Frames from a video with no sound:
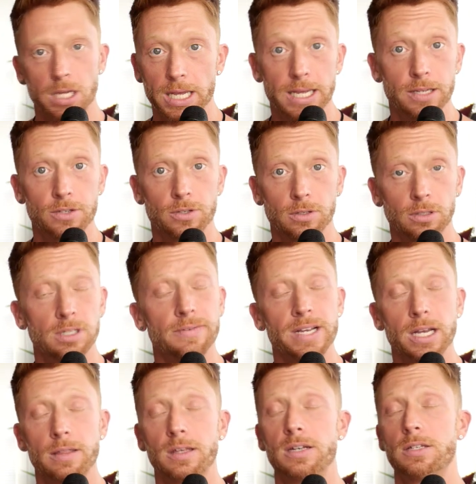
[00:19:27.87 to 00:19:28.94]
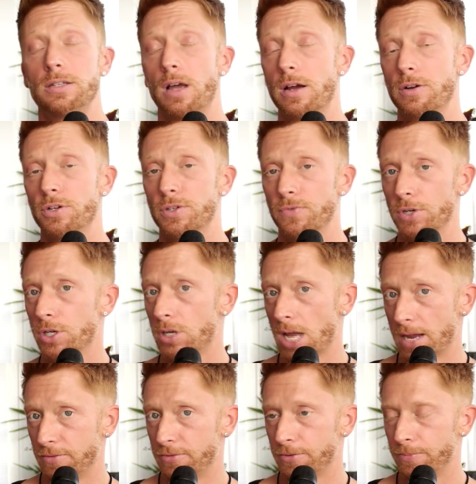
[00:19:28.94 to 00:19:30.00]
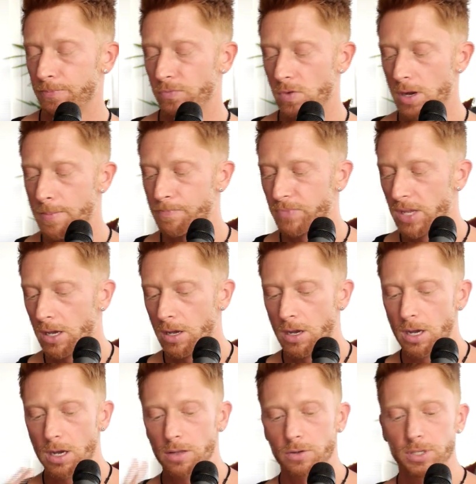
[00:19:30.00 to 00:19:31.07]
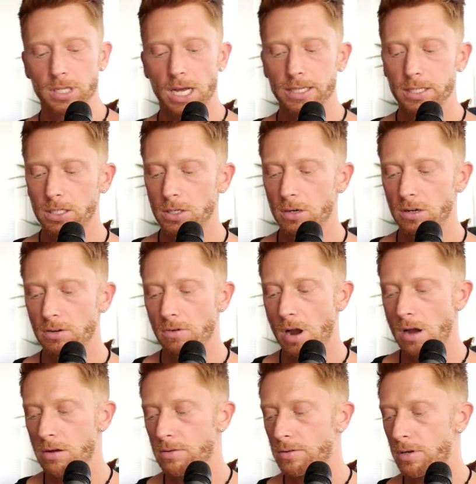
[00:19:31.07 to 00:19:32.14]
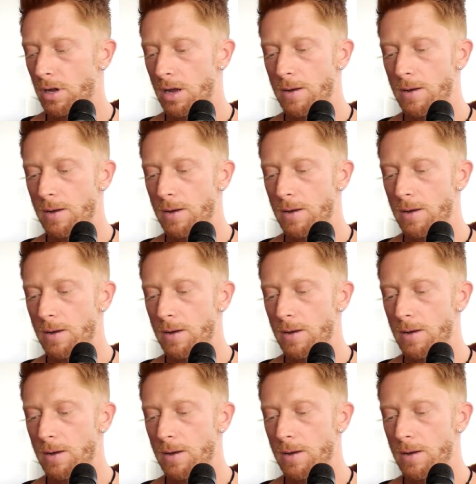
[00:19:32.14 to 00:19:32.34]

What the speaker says: is living in the desires for your life, right? And there's lots I talk around.